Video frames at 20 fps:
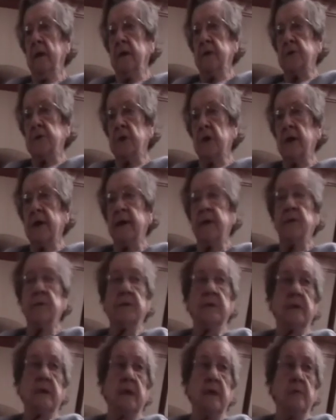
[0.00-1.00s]
Charlie
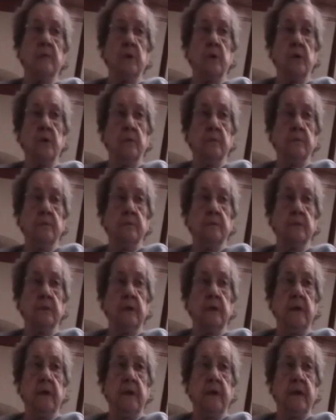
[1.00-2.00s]
couldn't come home.
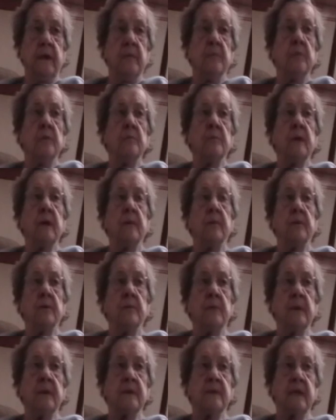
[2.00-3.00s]
He came home a couple
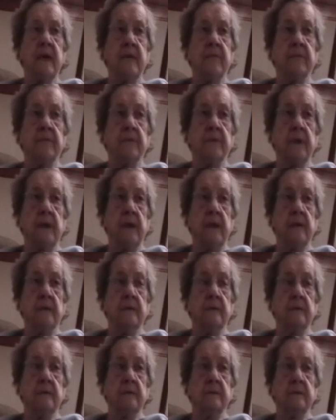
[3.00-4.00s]
months after that,
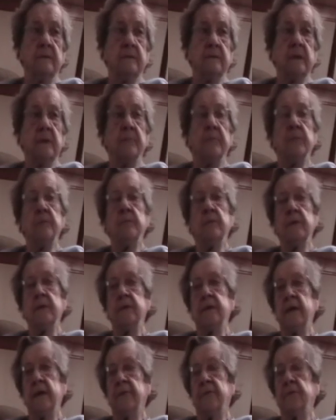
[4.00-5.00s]
a couple
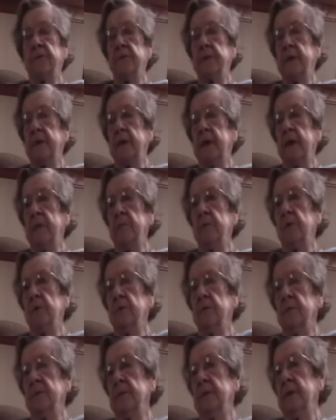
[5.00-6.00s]
months after he came
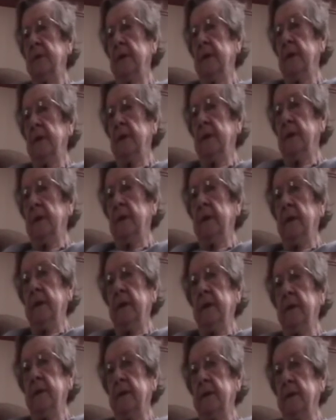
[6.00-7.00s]
home.
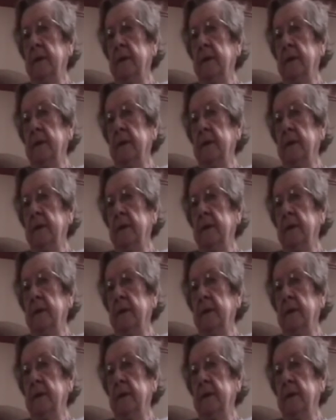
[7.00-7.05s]
And